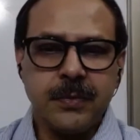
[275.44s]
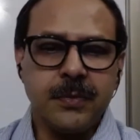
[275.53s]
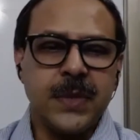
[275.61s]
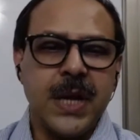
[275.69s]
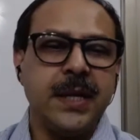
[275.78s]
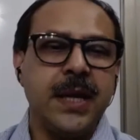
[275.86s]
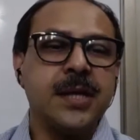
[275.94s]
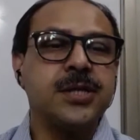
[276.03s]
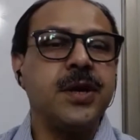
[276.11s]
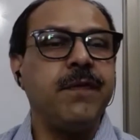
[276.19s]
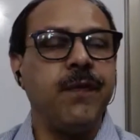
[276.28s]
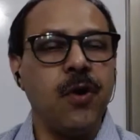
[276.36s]

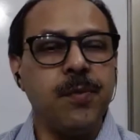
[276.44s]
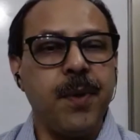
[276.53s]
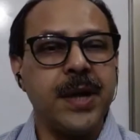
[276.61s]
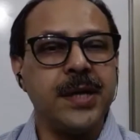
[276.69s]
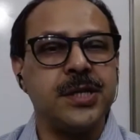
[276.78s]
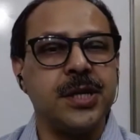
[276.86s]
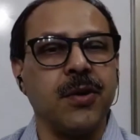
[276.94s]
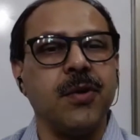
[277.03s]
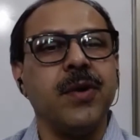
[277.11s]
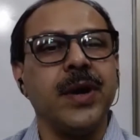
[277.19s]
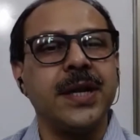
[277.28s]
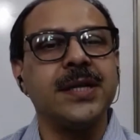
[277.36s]
Industry
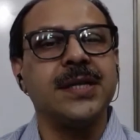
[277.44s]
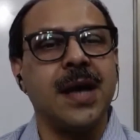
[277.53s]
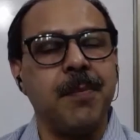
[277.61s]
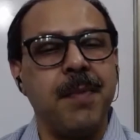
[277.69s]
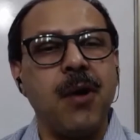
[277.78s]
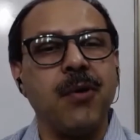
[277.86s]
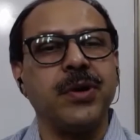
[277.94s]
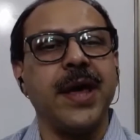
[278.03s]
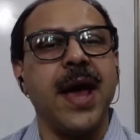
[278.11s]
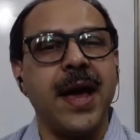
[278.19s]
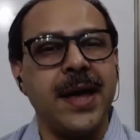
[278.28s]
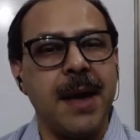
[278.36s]
4.0, it is about
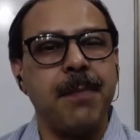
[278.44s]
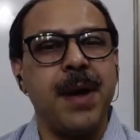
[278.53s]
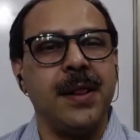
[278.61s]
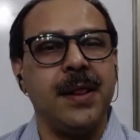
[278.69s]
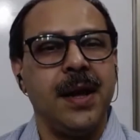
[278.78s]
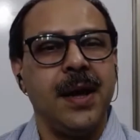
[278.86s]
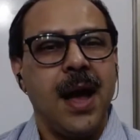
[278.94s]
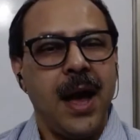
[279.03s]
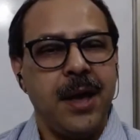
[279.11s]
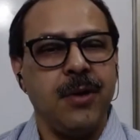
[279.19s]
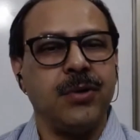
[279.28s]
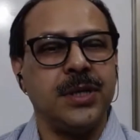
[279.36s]
AI, ML,
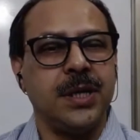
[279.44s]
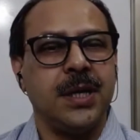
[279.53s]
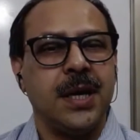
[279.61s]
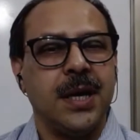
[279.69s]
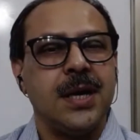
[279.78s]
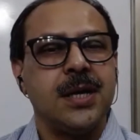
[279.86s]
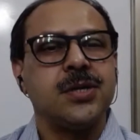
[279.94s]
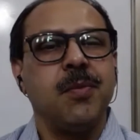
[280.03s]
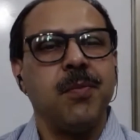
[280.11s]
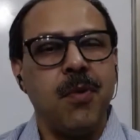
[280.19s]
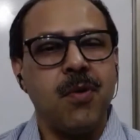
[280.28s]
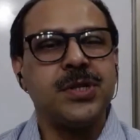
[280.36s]
IoT.
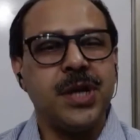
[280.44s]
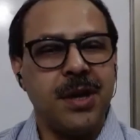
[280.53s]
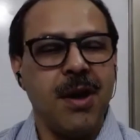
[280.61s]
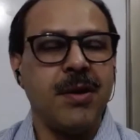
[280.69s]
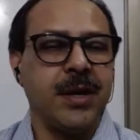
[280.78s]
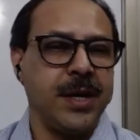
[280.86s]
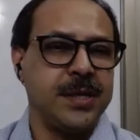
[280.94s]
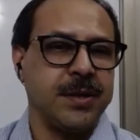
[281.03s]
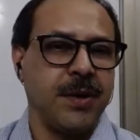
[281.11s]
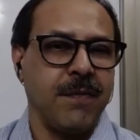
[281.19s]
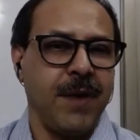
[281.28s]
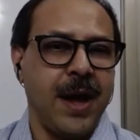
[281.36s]
So more security is
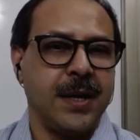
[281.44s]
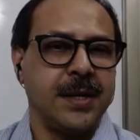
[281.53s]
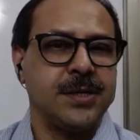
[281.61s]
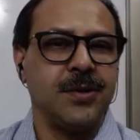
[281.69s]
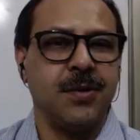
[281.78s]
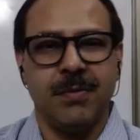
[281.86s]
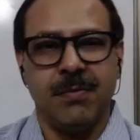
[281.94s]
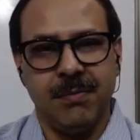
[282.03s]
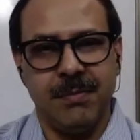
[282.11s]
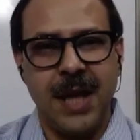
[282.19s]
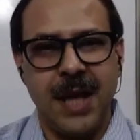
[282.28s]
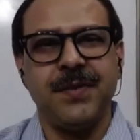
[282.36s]
required. So
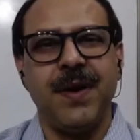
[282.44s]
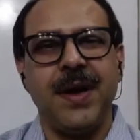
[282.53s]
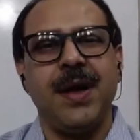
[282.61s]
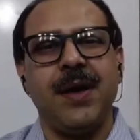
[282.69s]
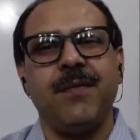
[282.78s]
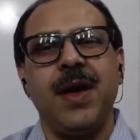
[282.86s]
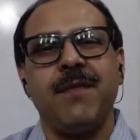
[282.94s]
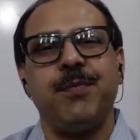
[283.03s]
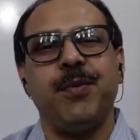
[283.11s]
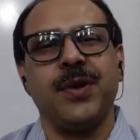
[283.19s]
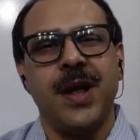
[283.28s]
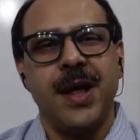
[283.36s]
that's why we have
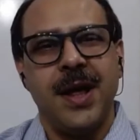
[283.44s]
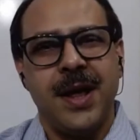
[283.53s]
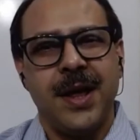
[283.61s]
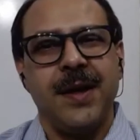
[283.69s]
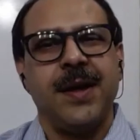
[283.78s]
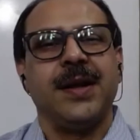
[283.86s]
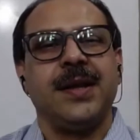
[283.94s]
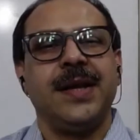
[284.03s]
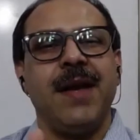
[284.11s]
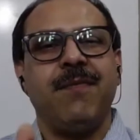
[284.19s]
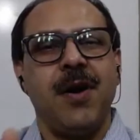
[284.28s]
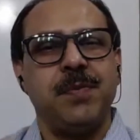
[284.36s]
put
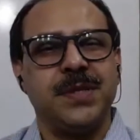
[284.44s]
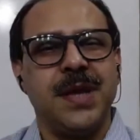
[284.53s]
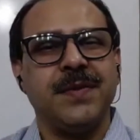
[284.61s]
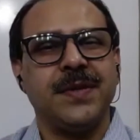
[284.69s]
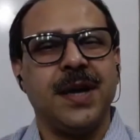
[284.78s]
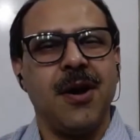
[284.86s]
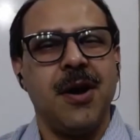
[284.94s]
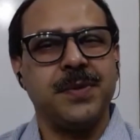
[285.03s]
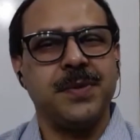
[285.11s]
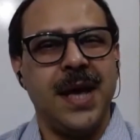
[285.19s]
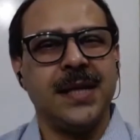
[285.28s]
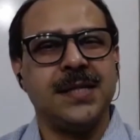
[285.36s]
DevOps,
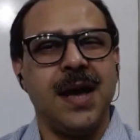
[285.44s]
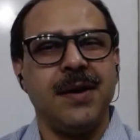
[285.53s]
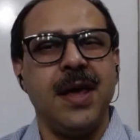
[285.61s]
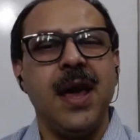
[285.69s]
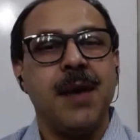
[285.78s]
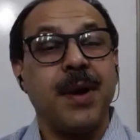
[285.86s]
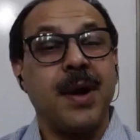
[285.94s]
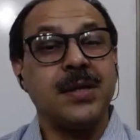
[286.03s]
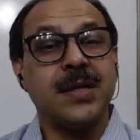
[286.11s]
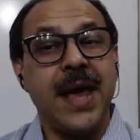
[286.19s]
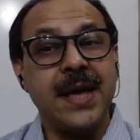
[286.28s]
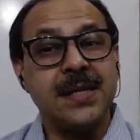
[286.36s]
DevSecOps, SRE,
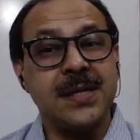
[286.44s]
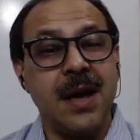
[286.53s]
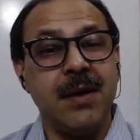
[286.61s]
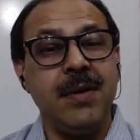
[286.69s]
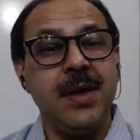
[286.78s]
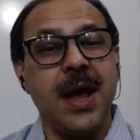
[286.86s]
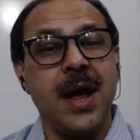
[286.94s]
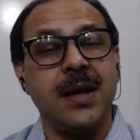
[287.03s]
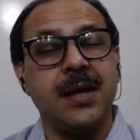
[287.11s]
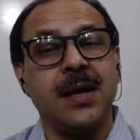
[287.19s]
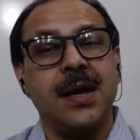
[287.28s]
because SRE and